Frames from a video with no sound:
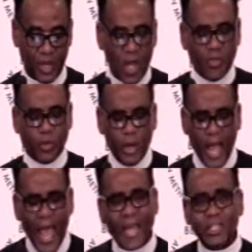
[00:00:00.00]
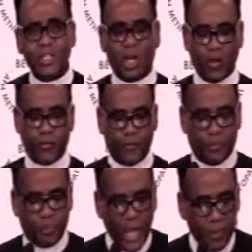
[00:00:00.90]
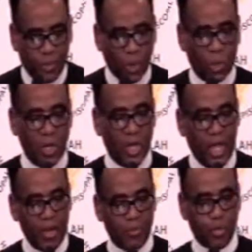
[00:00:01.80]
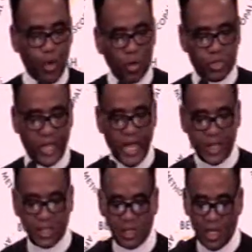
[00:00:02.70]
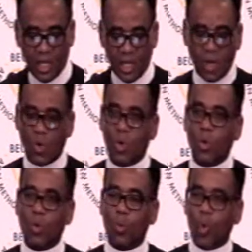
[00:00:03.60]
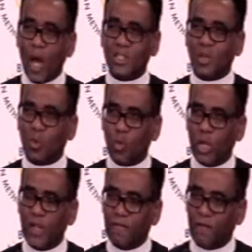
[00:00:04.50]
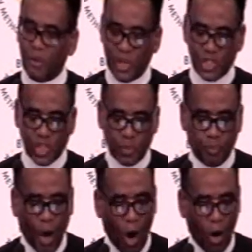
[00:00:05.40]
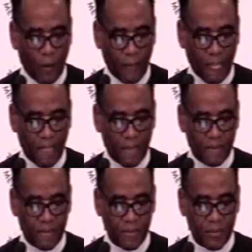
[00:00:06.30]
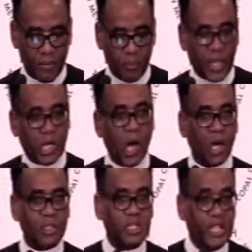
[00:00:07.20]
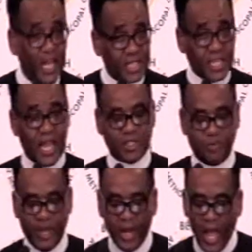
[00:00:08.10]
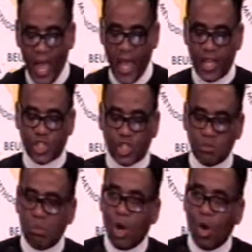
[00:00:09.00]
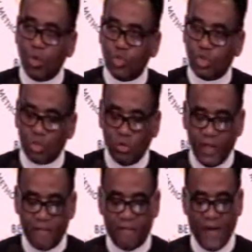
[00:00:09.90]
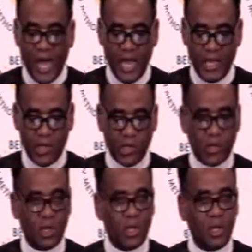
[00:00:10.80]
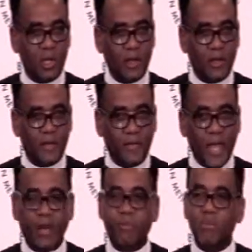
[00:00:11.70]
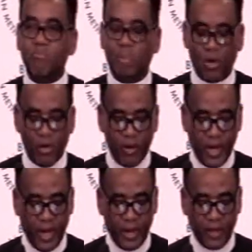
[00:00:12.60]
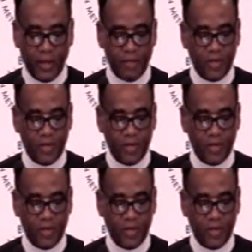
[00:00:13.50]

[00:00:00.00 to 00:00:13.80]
The reaction of people in protest wasn't really from a spark because this has been a smoldering fire that have been burning for